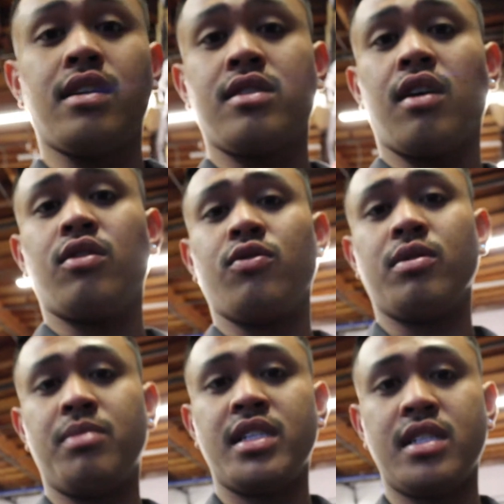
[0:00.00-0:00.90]
to start
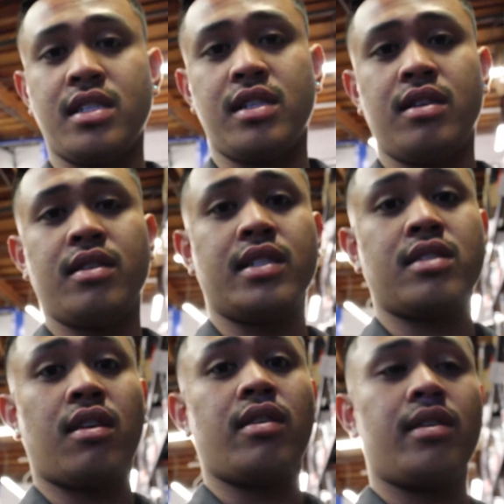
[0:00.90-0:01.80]
doing business here and
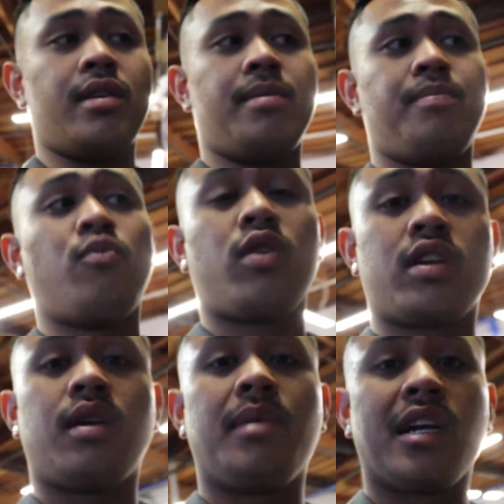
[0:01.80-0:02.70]
start
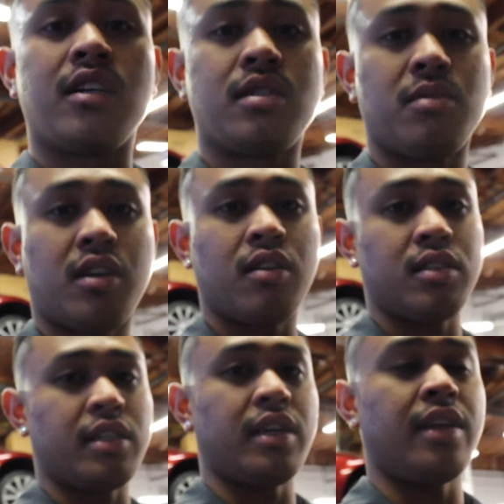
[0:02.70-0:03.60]
working on my customer
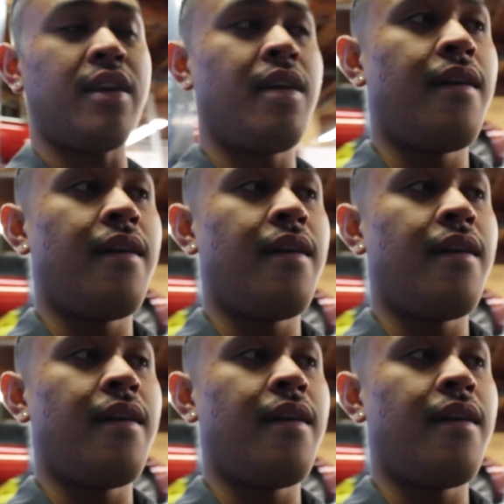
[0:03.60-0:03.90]
cars again.